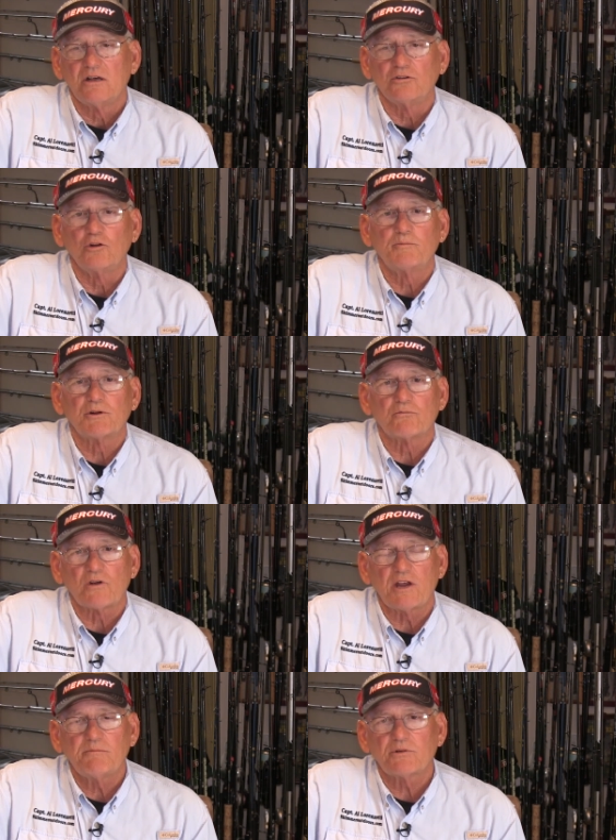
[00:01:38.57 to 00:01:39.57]
a little bit of
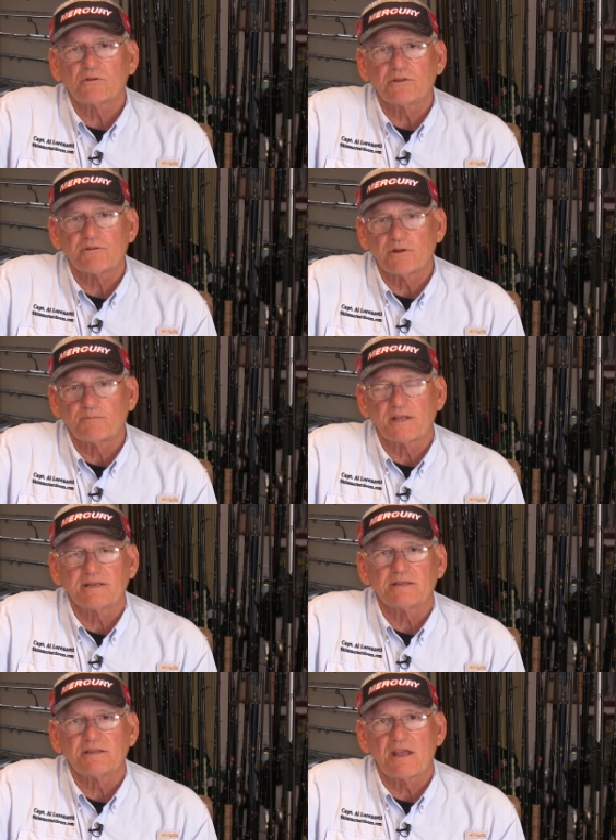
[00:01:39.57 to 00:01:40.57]
rain, but clearing up
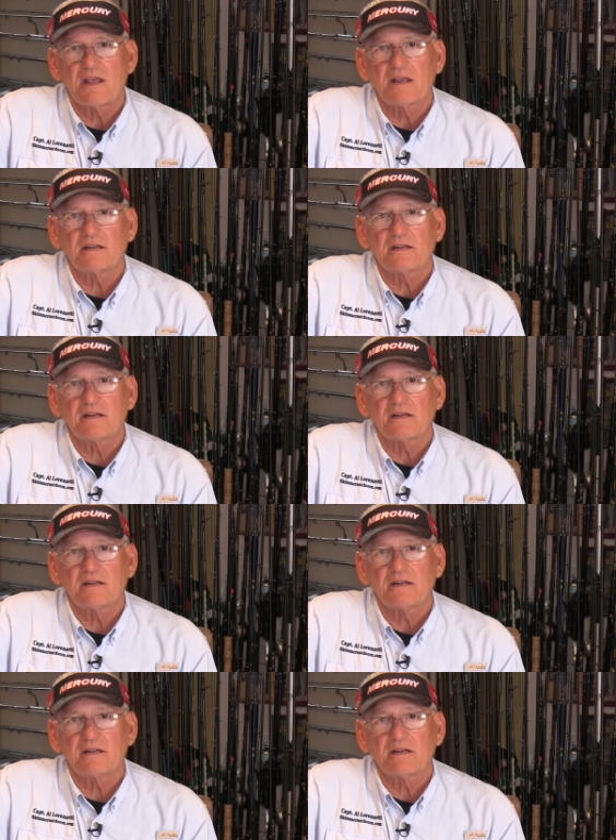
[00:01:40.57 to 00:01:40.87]
late in the day.